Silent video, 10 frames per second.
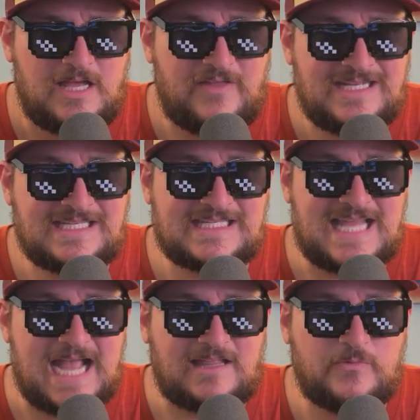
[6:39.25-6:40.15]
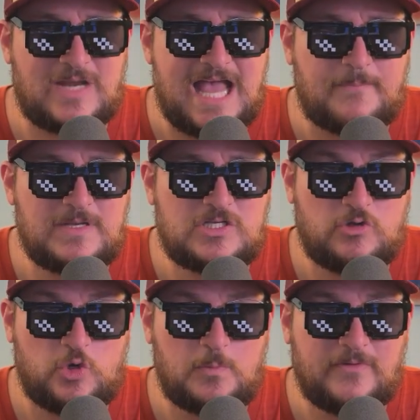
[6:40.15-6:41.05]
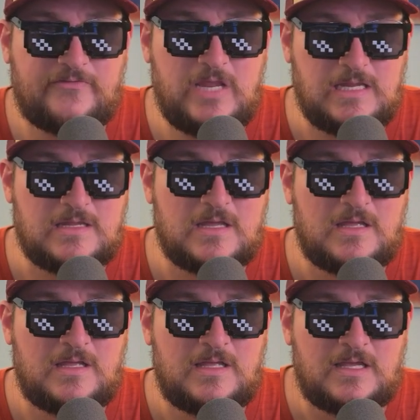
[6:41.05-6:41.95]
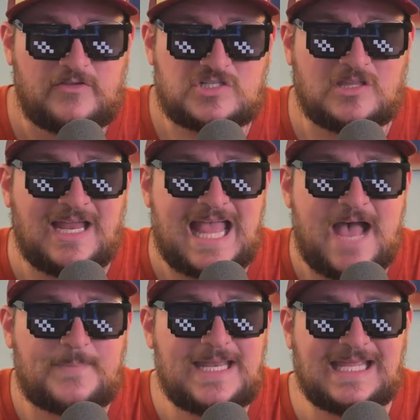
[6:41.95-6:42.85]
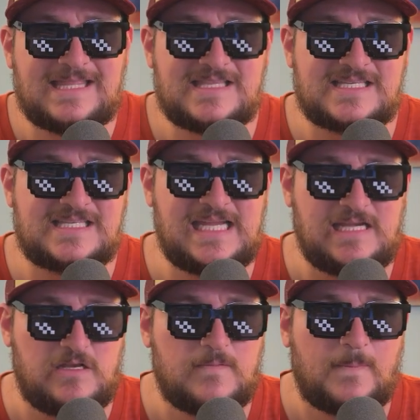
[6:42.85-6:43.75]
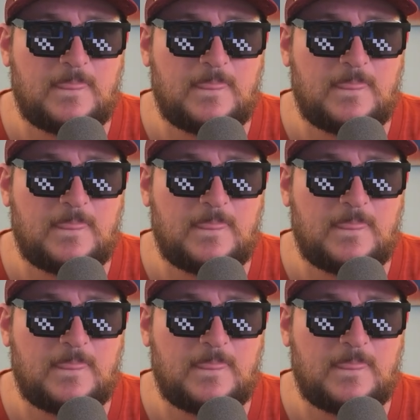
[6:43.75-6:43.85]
and that is exactly what happened to Hoopa V. There's a lot happening in this scene.